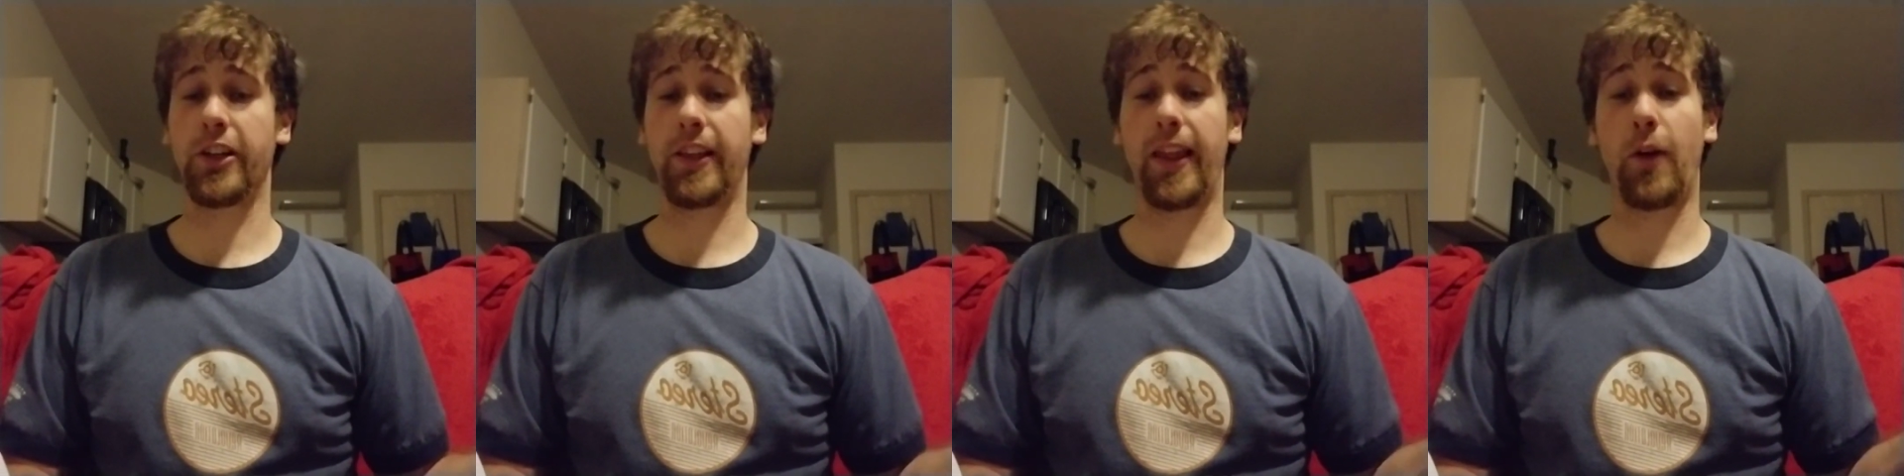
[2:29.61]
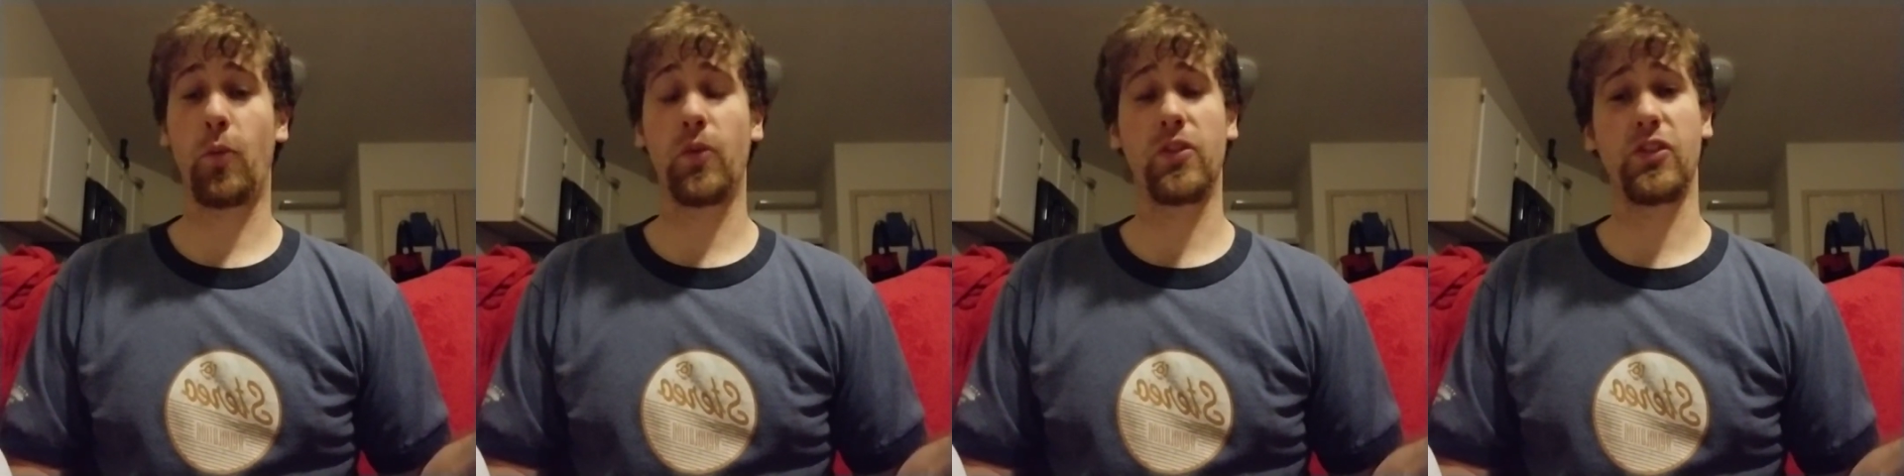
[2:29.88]

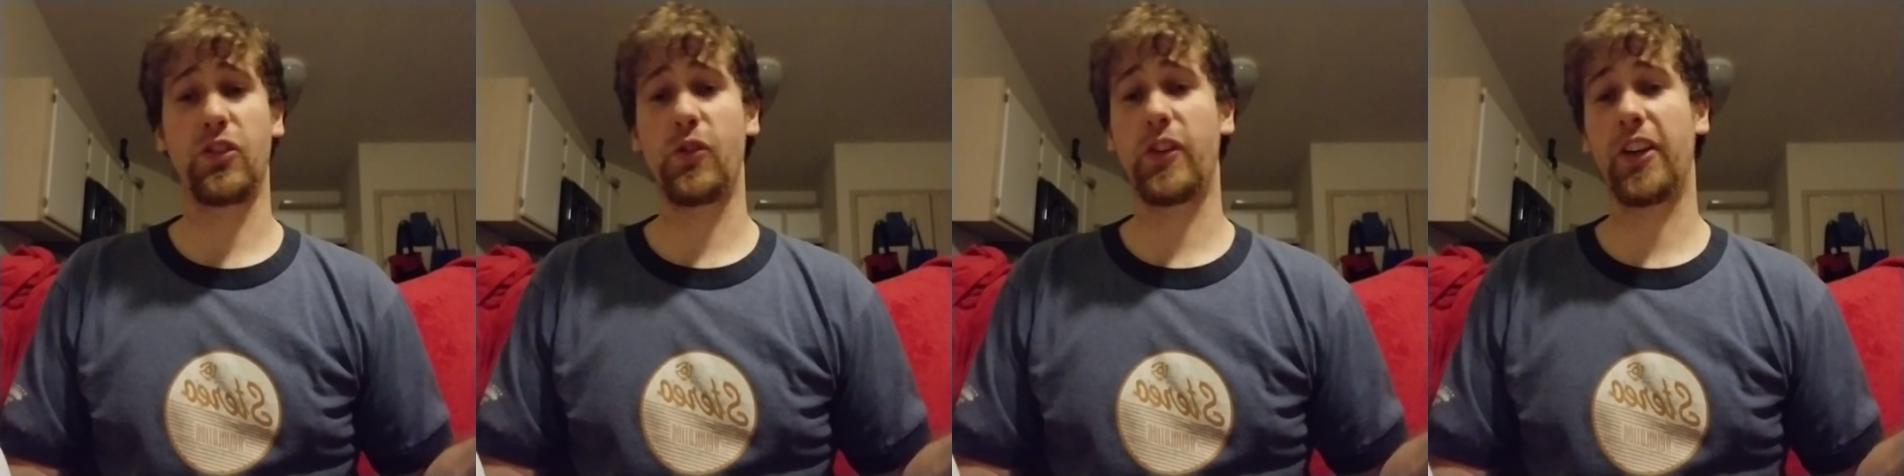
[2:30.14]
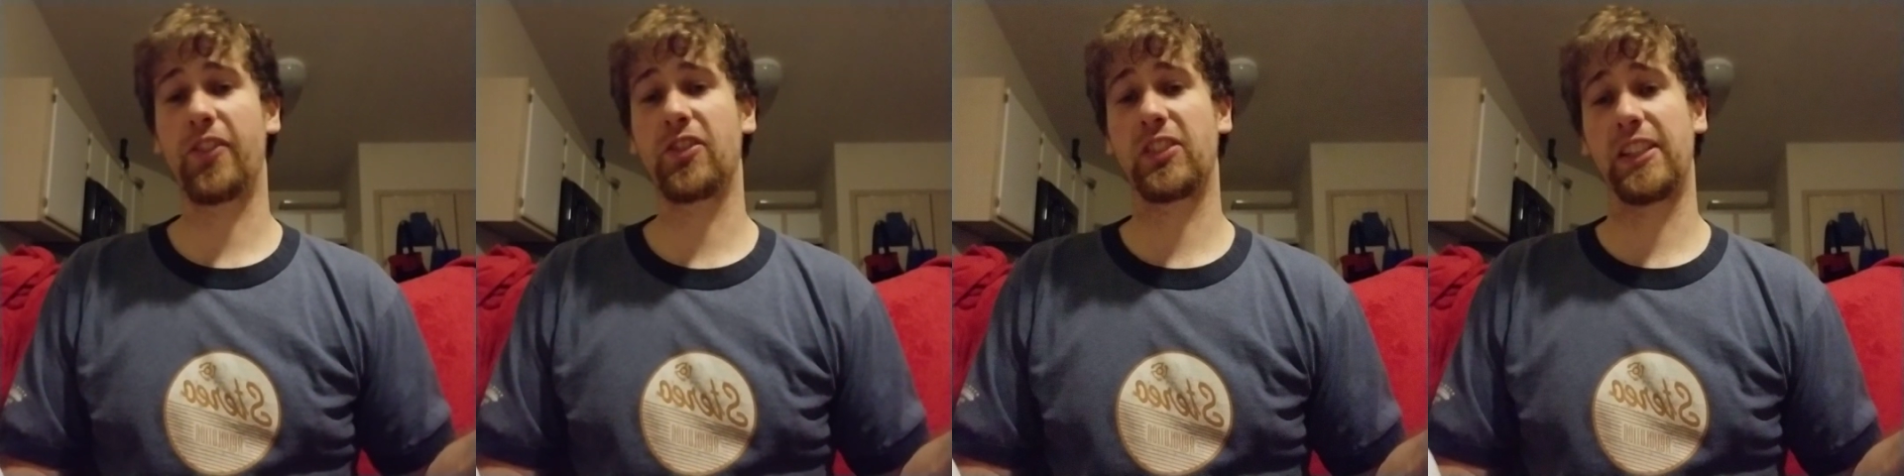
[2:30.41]
they do
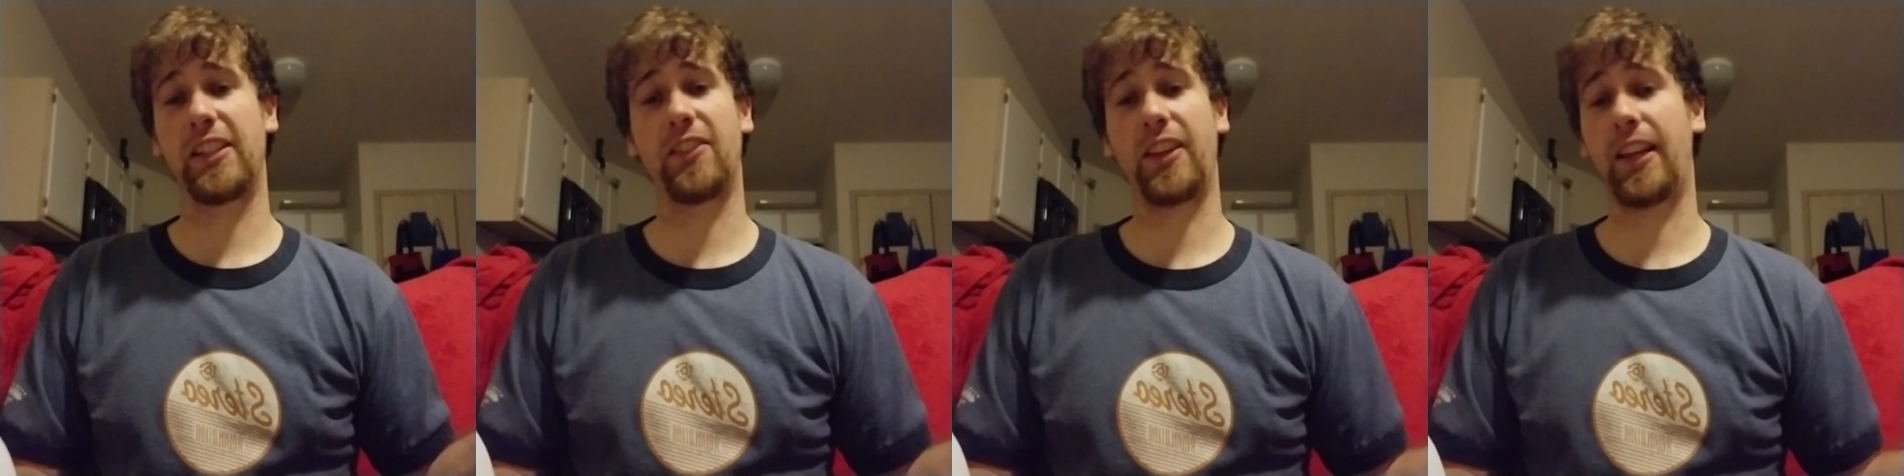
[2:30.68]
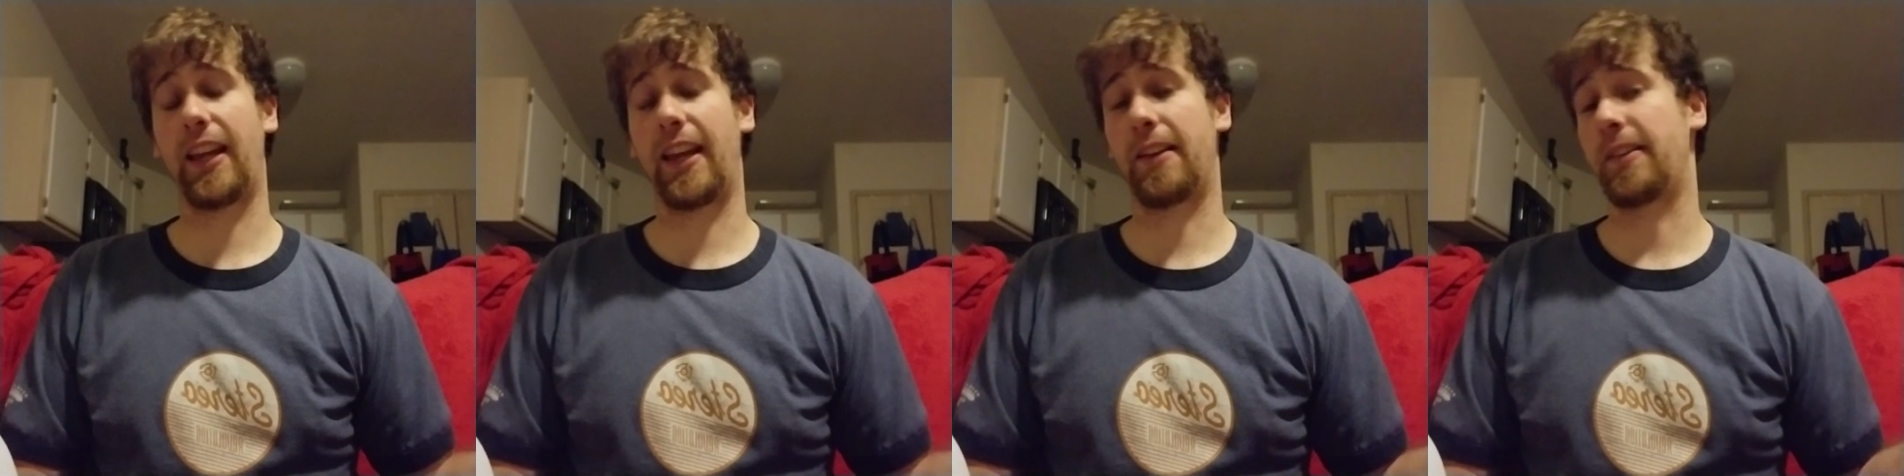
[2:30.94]
enough
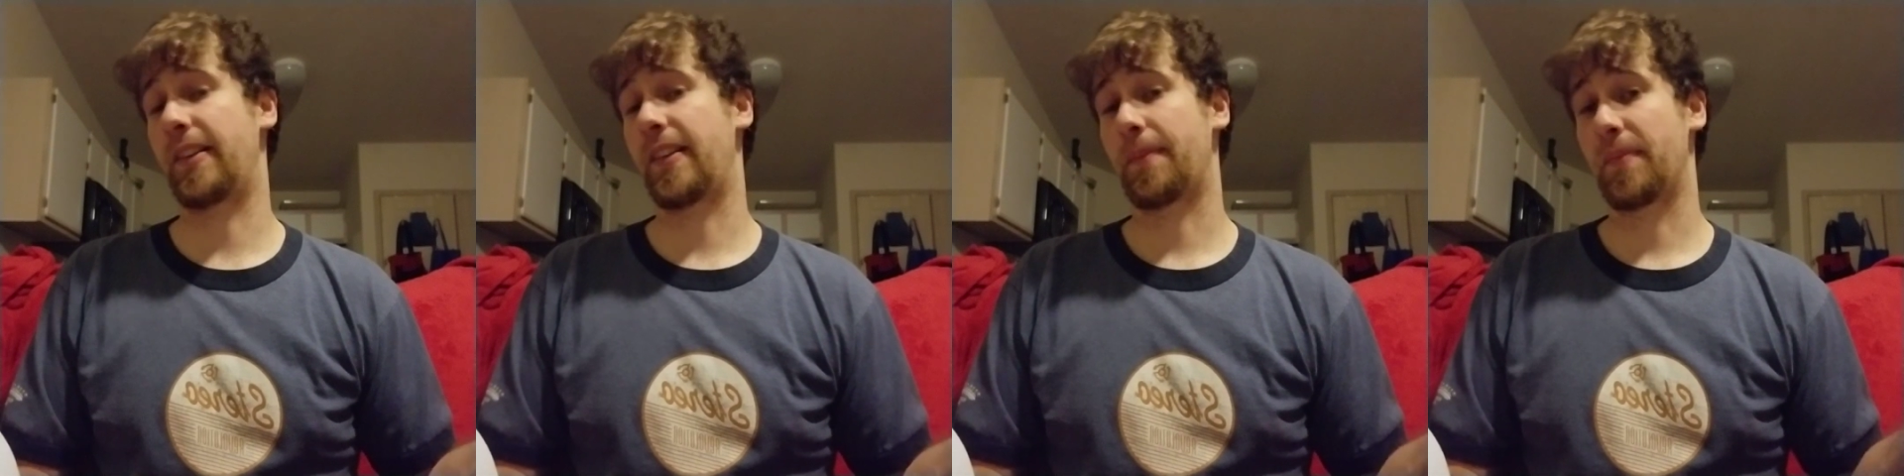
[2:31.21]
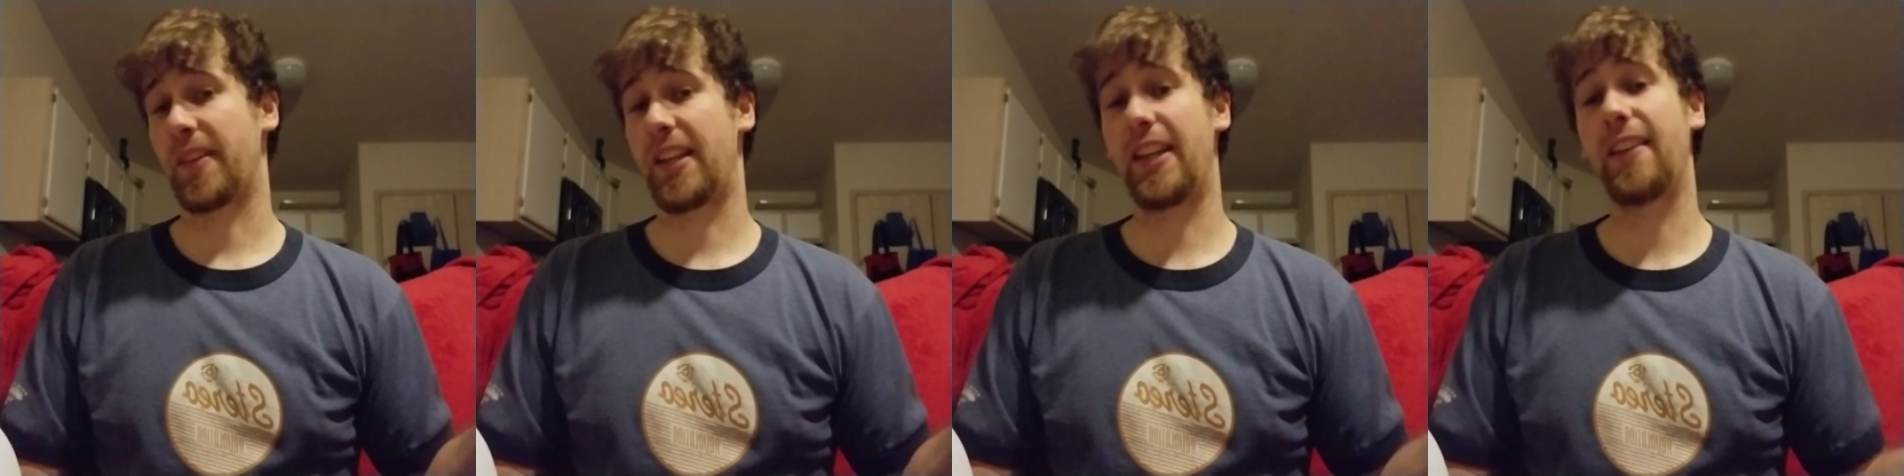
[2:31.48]
sealing and
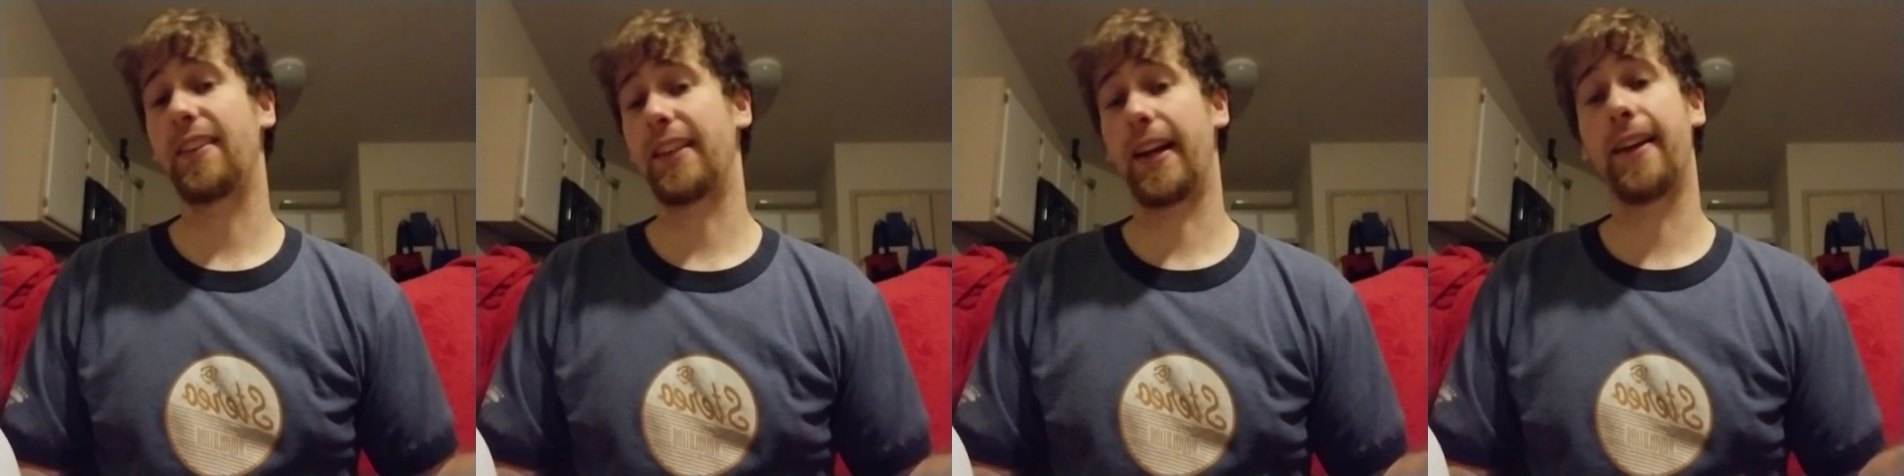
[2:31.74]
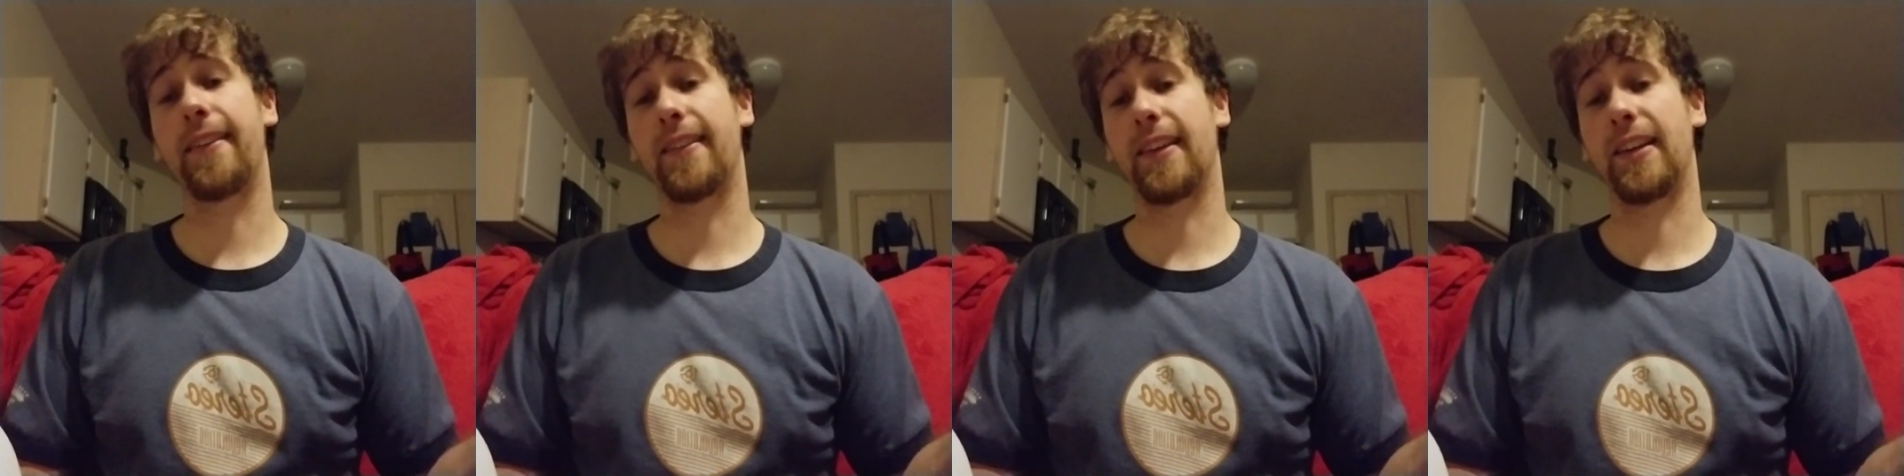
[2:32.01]

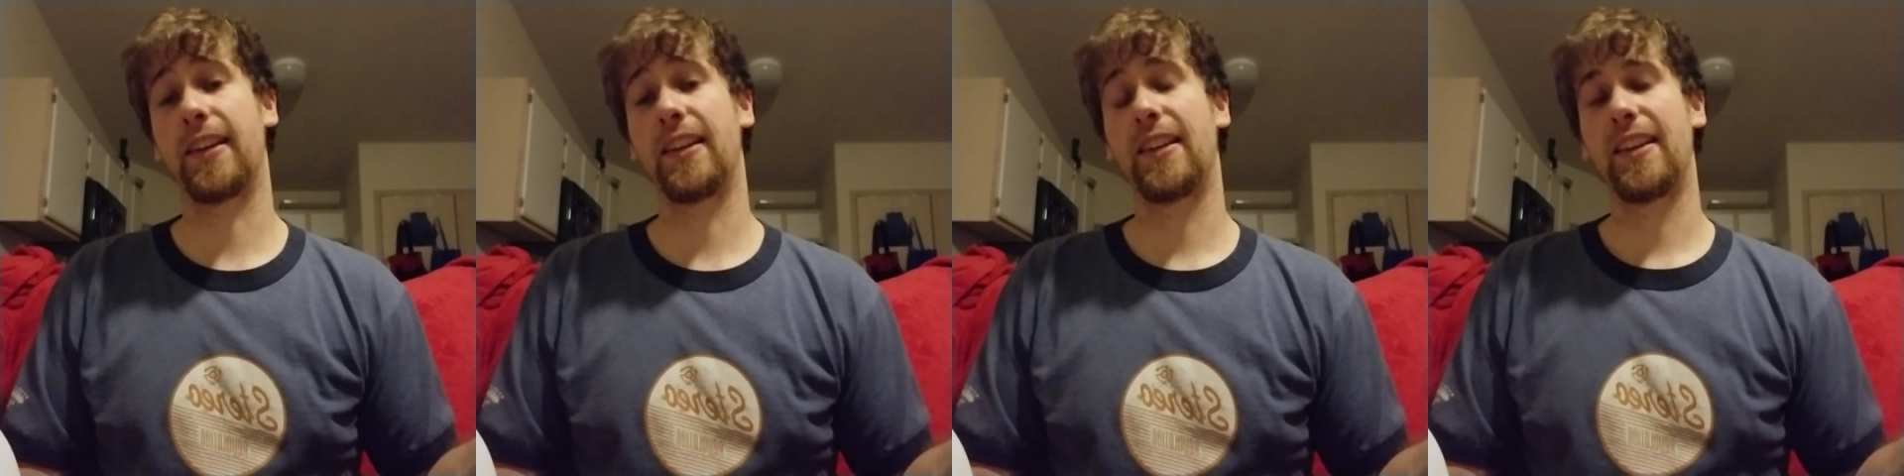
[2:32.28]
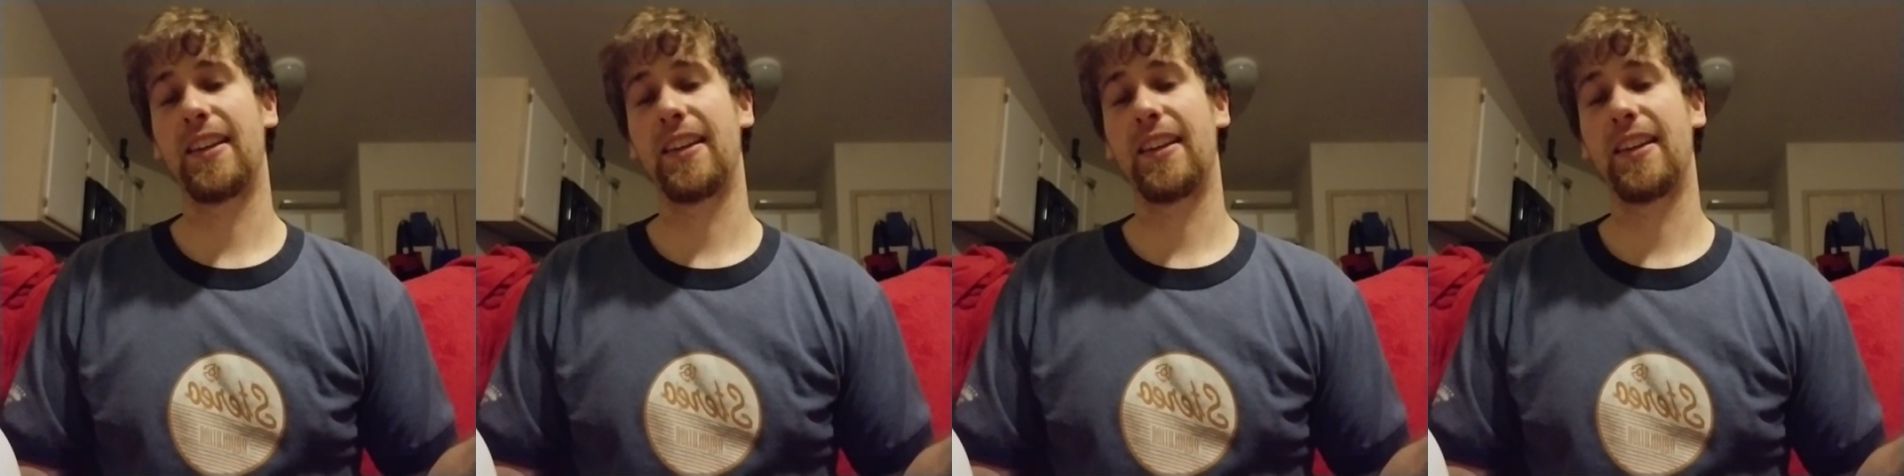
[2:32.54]
healing to